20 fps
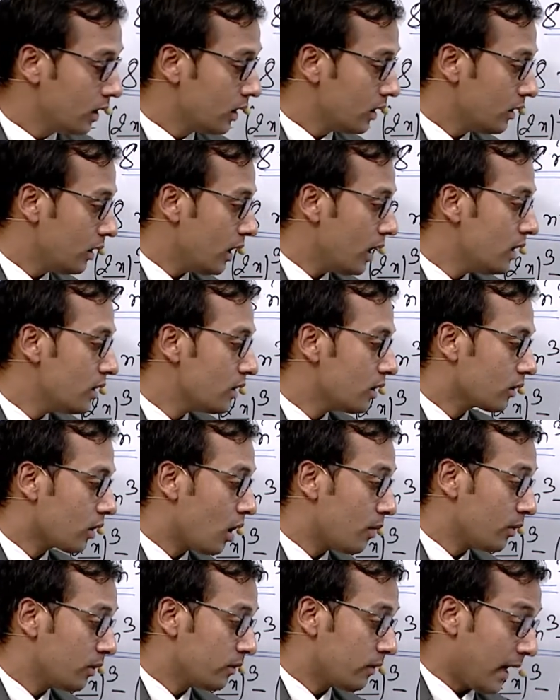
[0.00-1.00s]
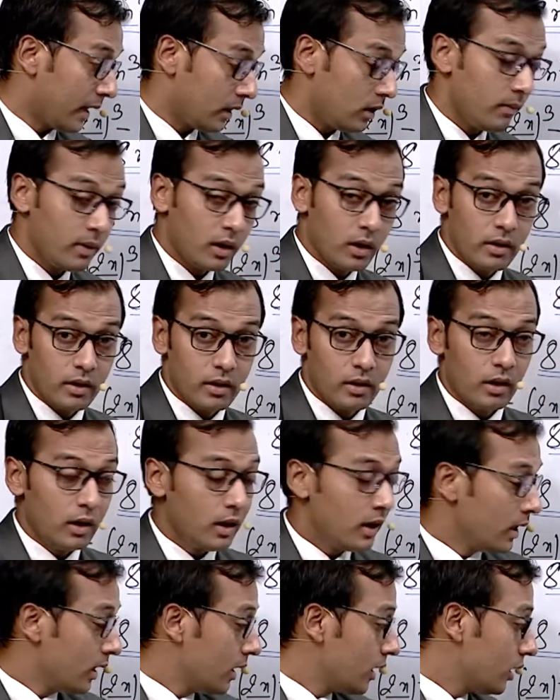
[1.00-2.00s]
10 is the common factor because
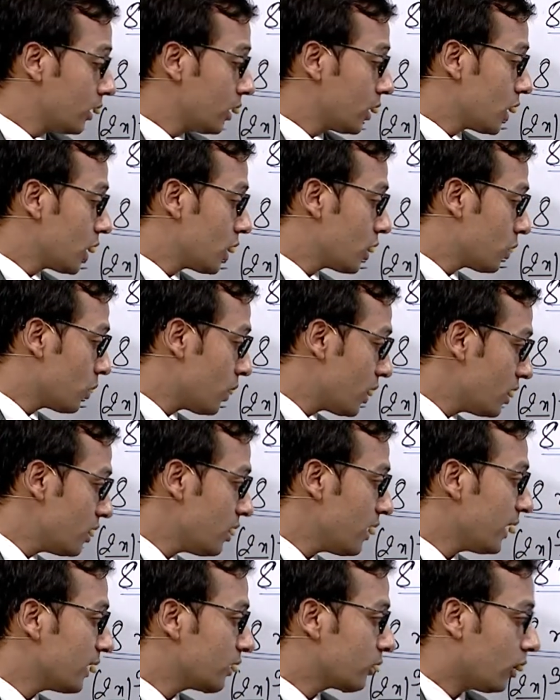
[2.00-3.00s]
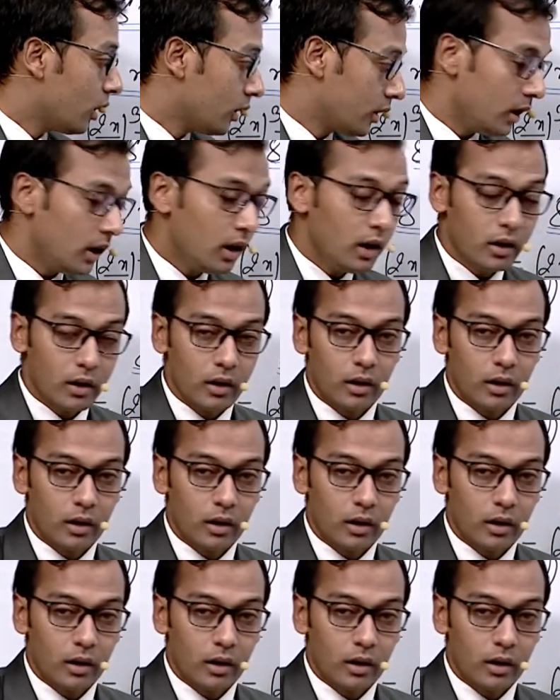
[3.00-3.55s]
20 and 30